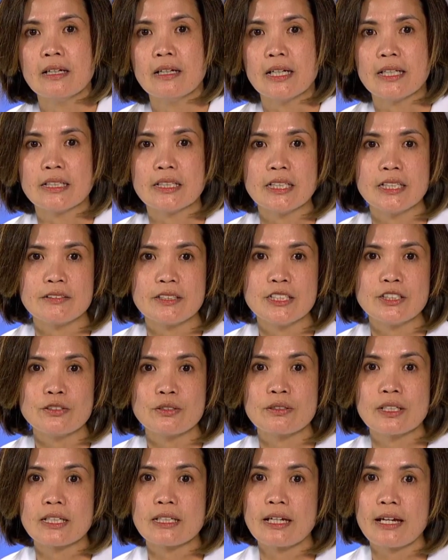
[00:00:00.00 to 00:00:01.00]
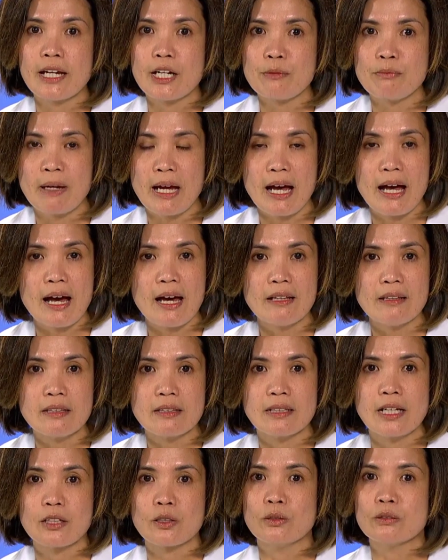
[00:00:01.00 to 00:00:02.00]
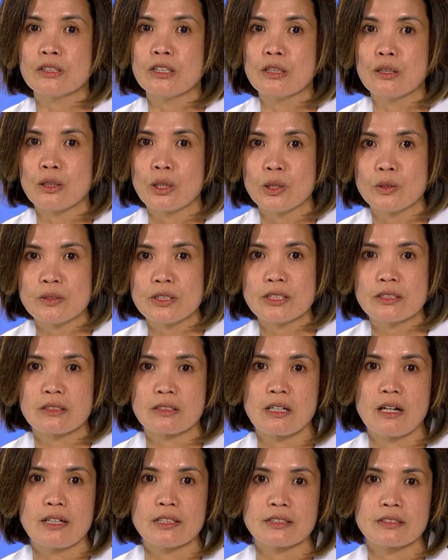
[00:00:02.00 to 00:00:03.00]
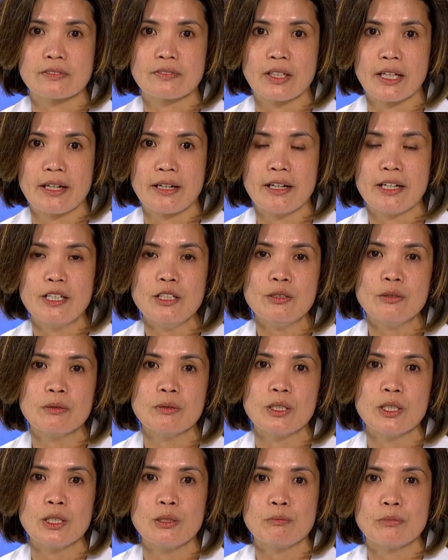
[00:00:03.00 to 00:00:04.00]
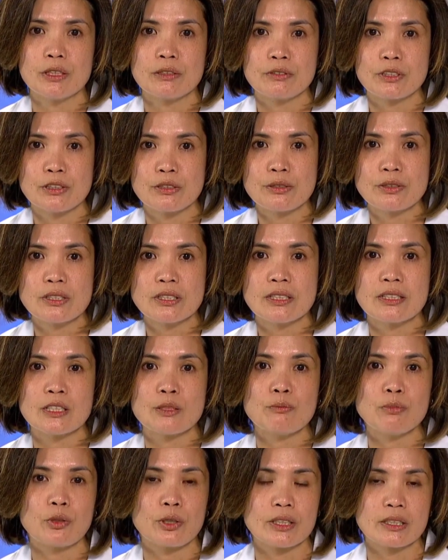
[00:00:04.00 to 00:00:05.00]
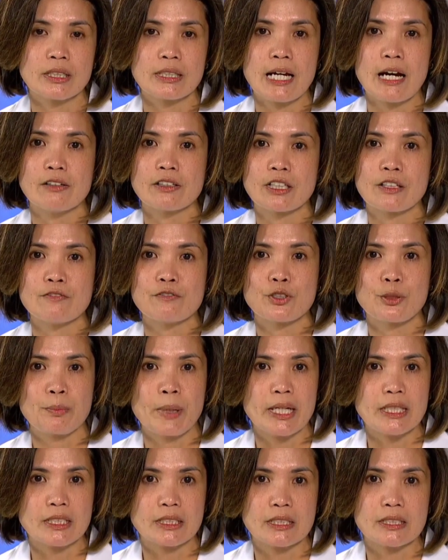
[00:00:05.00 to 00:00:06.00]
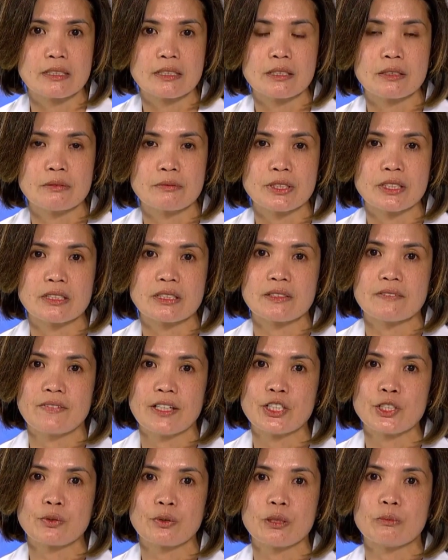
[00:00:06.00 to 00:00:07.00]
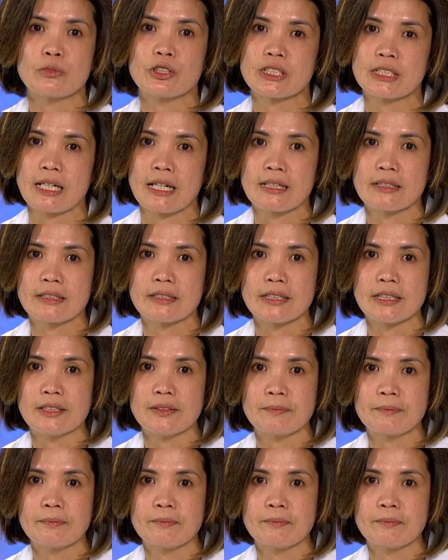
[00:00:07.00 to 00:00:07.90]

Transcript: Adherence to the care path not only lowers the cost of care, but reduces an important outcome for patients, which is eventual mortality.